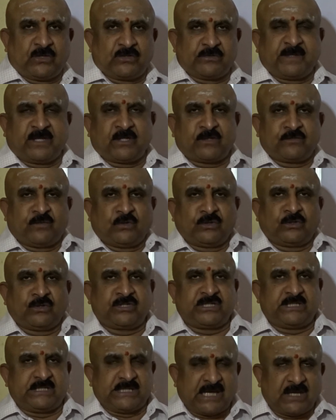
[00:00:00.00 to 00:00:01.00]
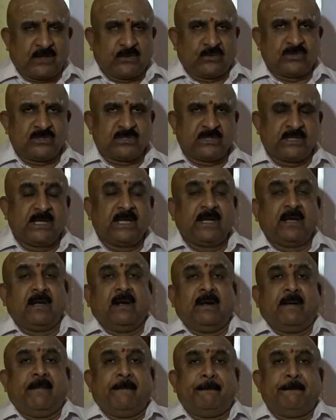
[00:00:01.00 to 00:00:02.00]
of the house, because fourth house is house,
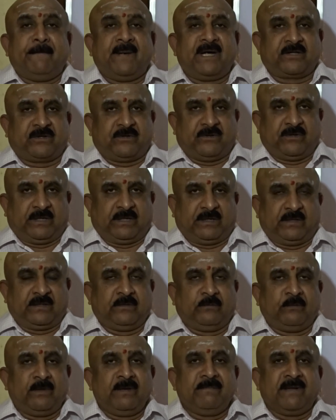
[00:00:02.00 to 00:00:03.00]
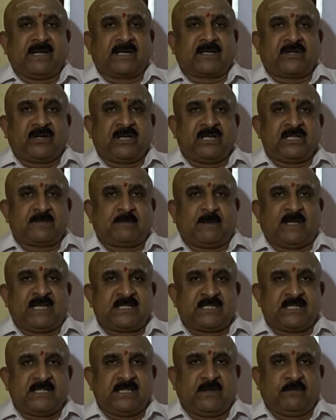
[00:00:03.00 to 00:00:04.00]
Mercury. When Mercury is
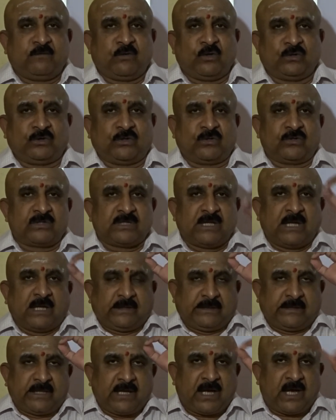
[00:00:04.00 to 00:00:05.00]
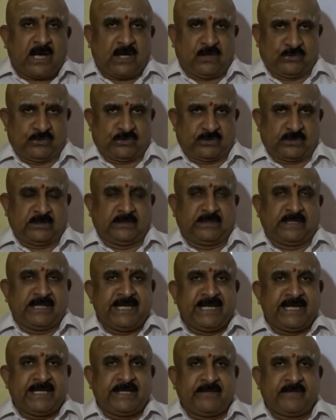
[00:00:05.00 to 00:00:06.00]
placed in the fourth house, the house,
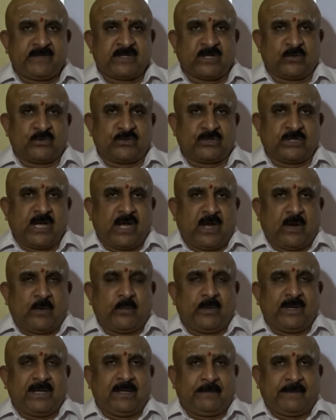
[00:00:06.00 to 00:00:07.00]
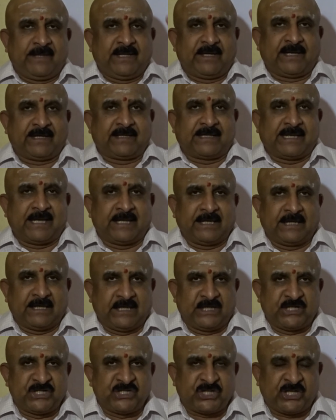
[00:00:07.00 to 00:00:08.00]
the native's house, will be
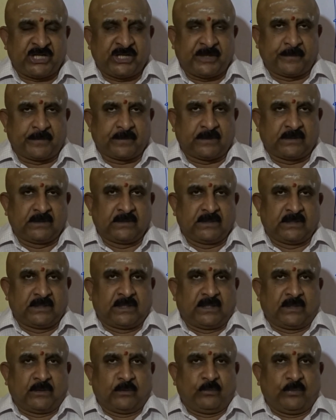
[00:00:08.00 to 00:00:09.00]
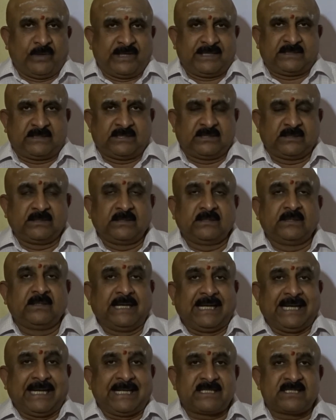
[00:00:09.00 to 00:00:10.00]
rectangle in shape. Width,
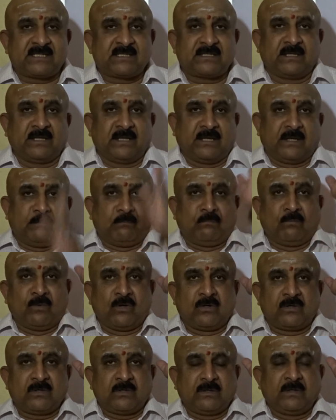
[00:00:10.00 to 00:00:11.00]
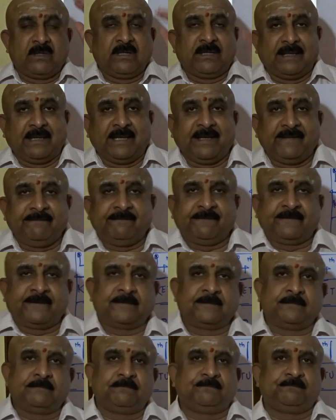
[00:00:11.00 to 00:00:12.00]
less, more,
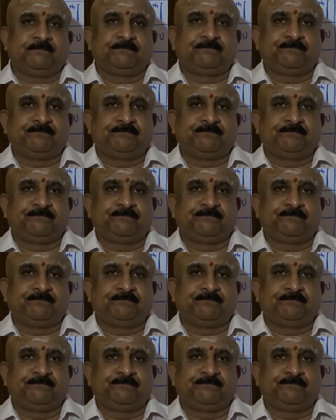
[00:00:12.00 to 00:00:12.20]
length.